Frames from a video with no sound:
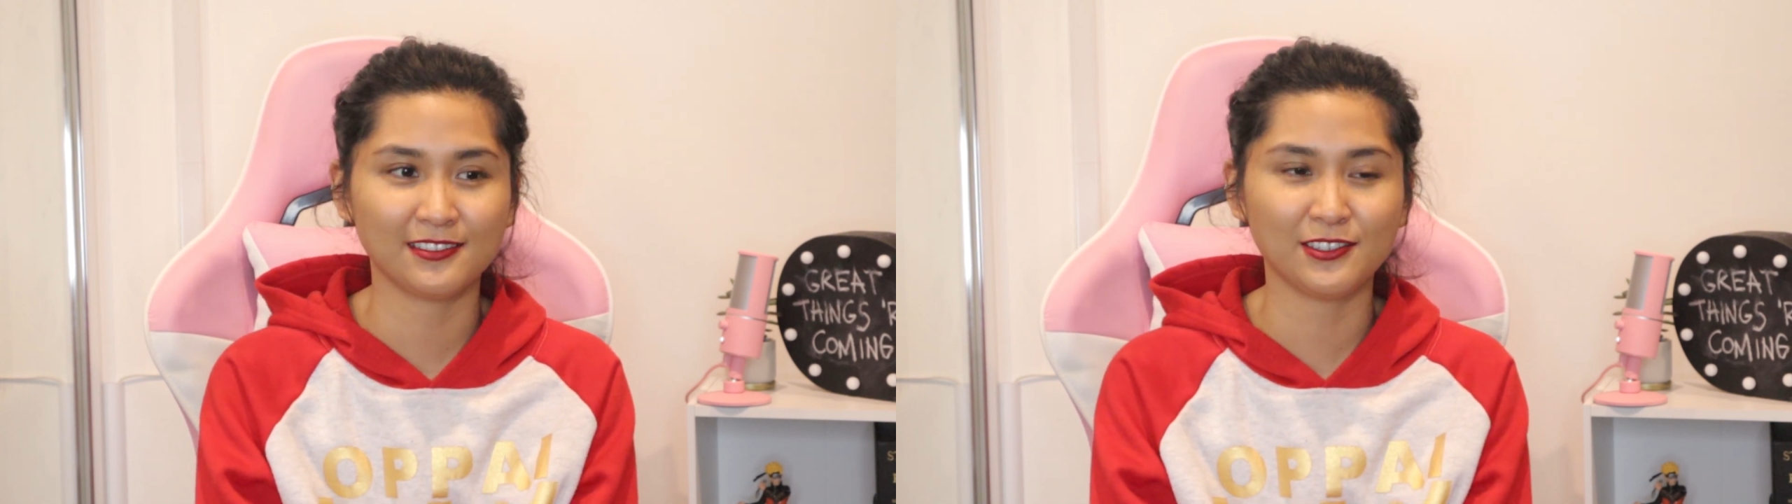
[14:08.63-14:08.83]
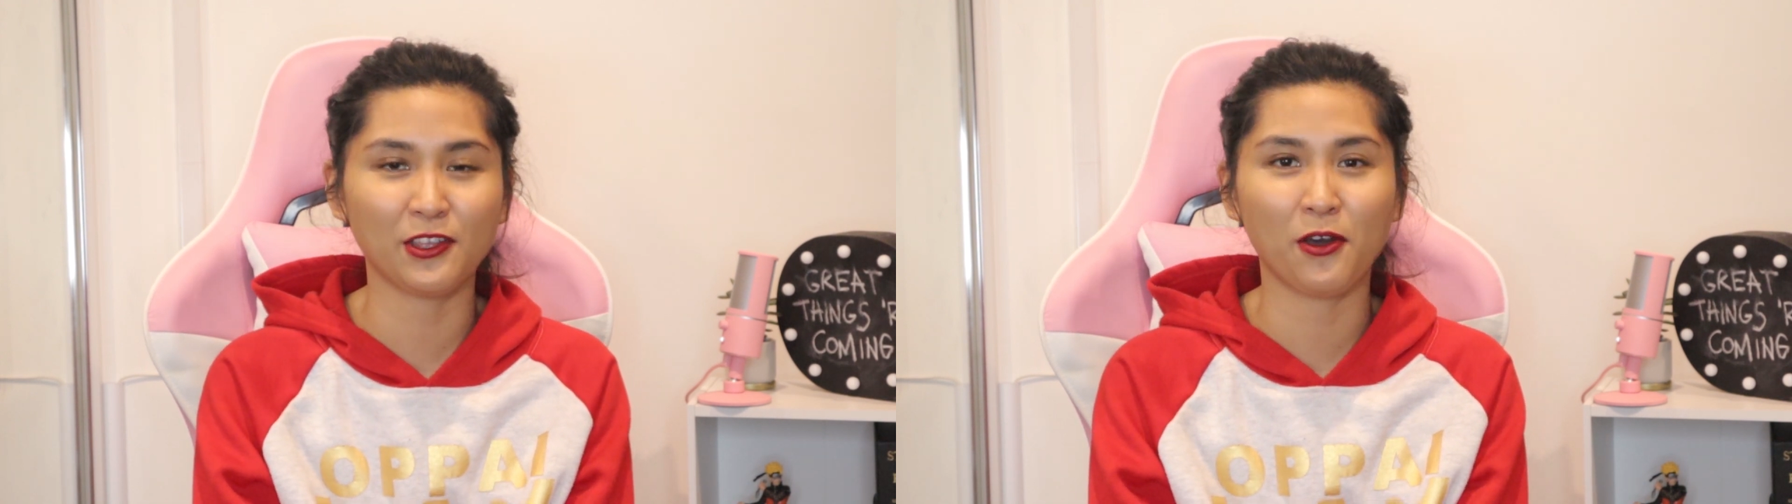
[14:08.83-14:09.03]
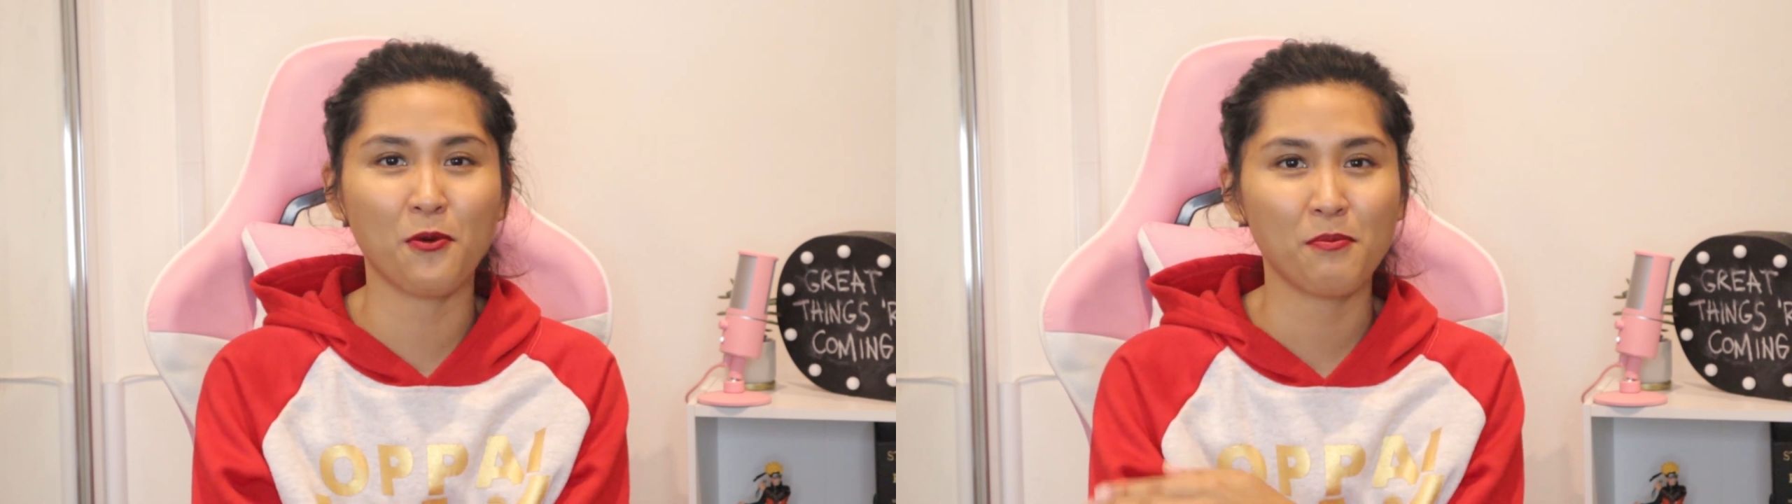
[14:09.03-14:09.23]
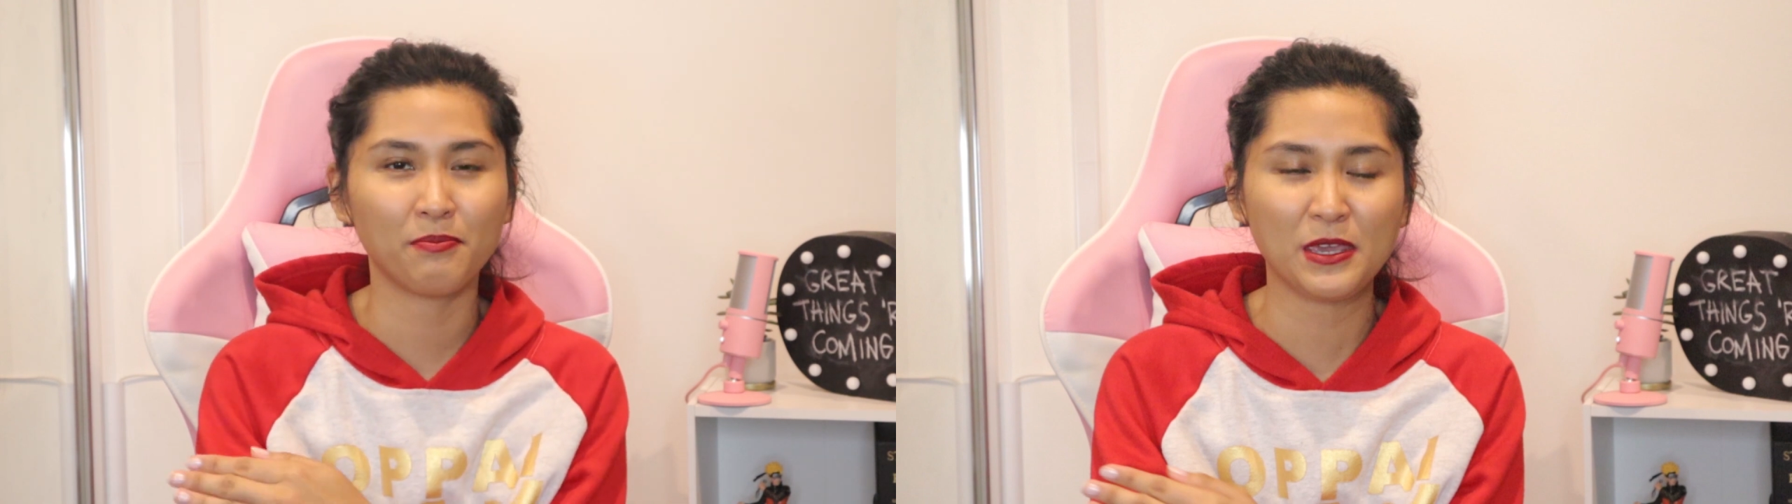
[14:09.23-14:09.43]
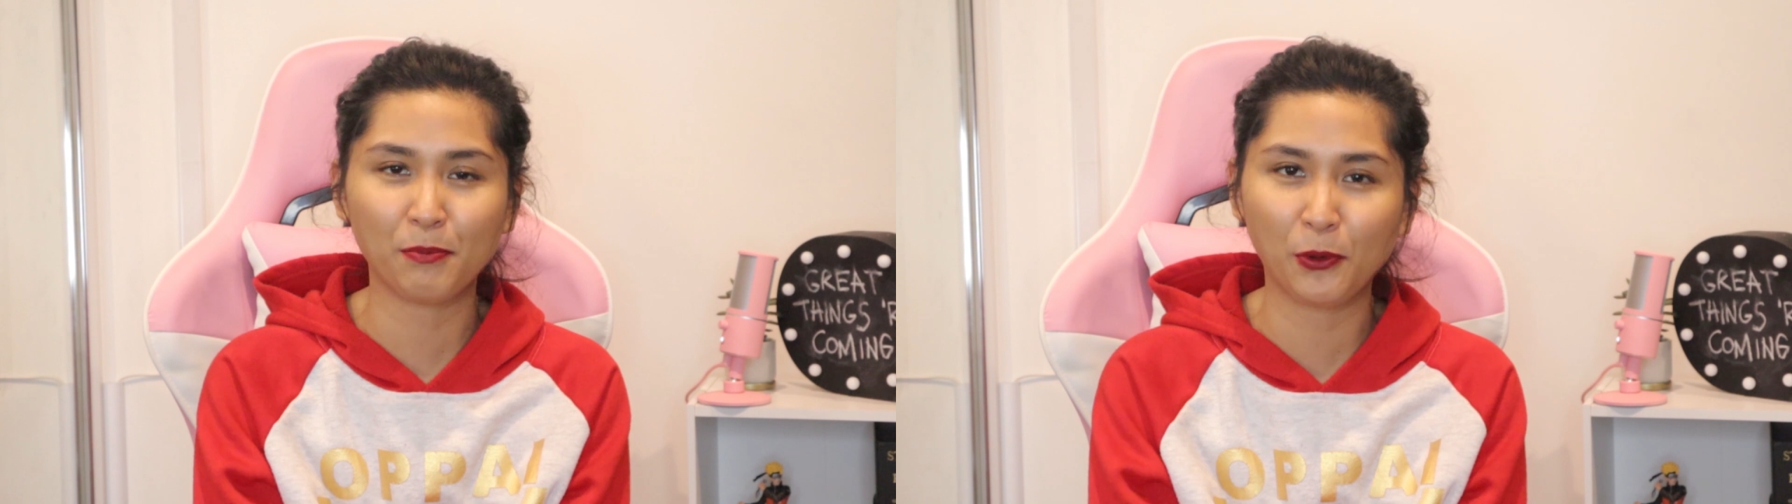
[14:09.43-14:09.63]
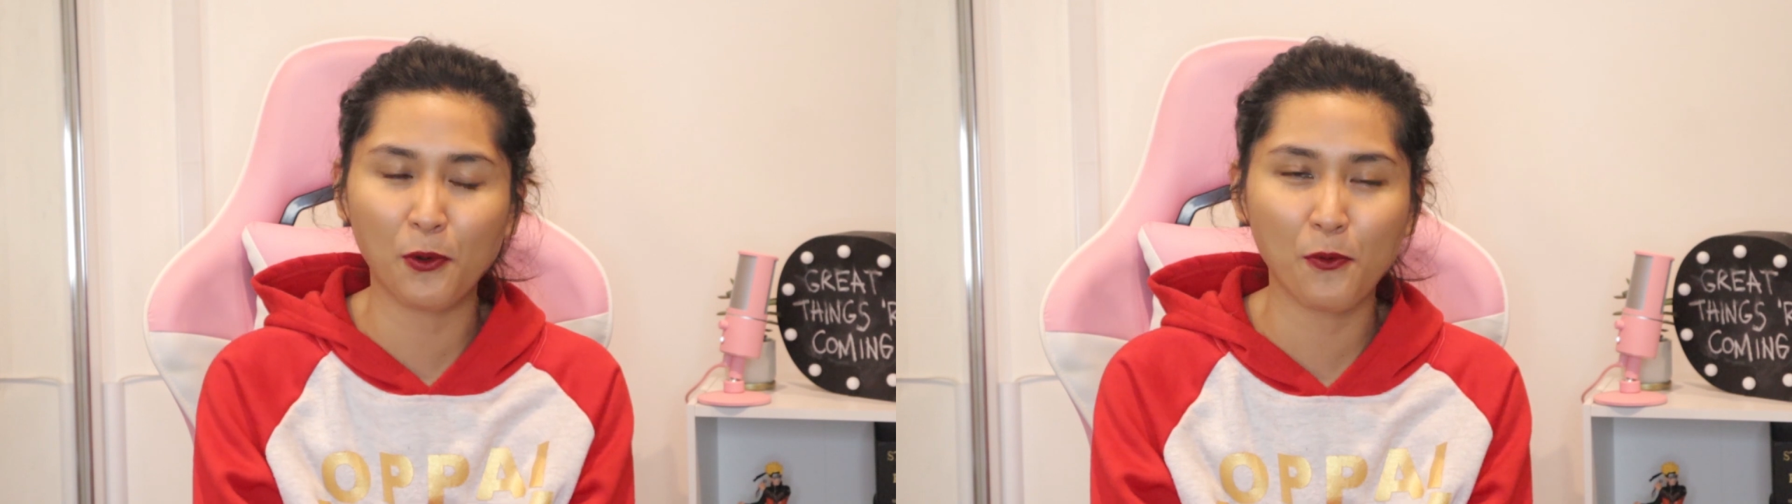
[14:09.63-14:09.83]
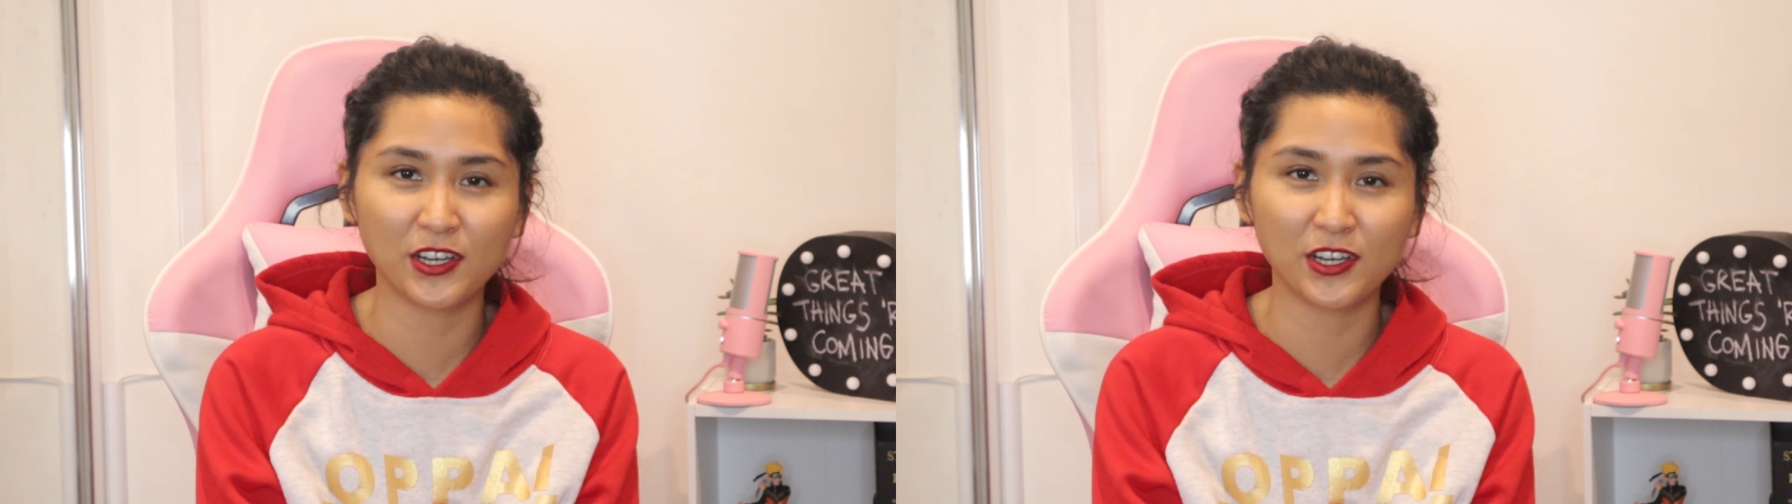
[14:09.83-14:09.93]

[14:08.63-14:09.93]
You know, people